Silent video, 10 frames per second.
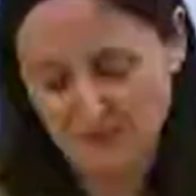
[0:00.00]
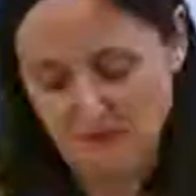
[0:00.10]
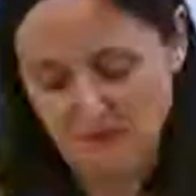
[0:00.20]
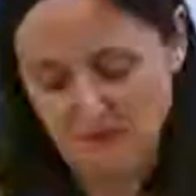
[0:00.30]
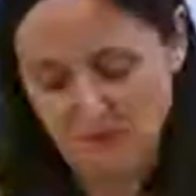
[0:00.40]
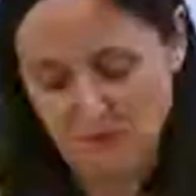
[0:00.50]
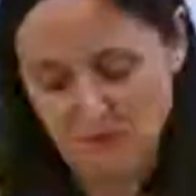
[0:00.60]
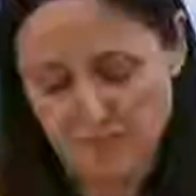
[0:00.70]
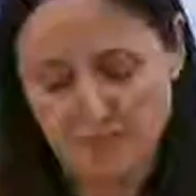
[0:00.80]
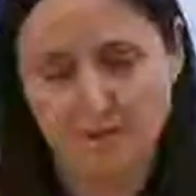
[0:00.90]
The
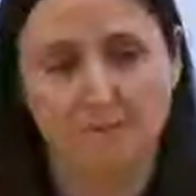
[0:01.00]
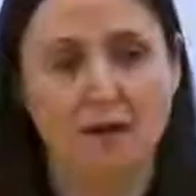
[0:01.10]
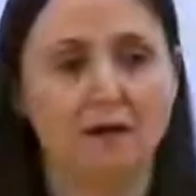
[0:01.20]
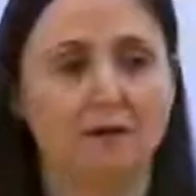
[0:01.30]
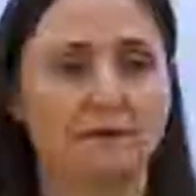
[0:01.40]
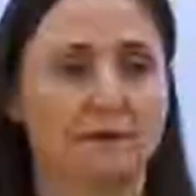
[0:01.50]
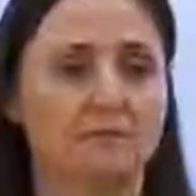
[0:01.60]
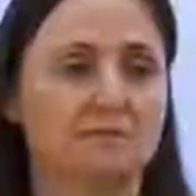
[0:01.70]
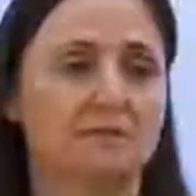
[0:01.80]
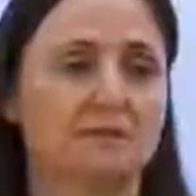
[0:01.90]
Exquisite
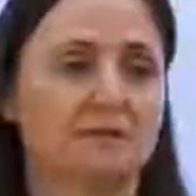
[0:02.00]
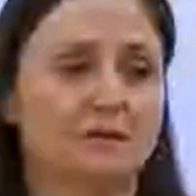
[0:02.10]
Apocalypse,